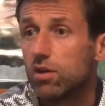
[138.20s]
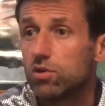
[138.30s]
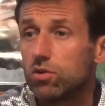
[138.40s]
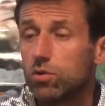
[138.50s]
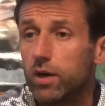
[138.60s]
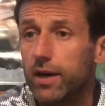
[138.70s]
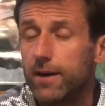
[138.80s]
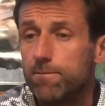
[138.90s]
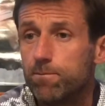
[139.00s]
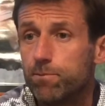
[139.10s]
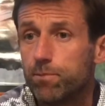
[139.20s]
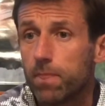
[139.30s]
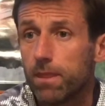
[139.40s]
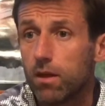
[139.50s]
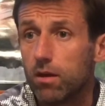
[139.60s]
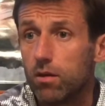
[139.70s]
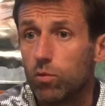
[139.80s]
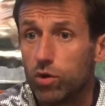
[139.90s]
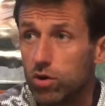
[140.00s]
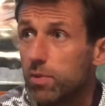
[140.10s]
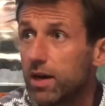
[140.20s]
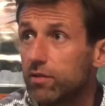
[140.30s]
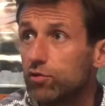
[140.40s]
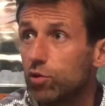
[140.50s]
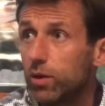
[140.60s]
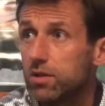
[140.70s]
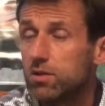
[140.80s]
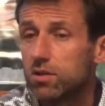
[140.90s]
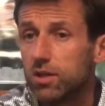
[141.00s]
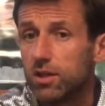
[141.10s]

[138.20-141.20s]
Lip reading: So we're on the back of two wins.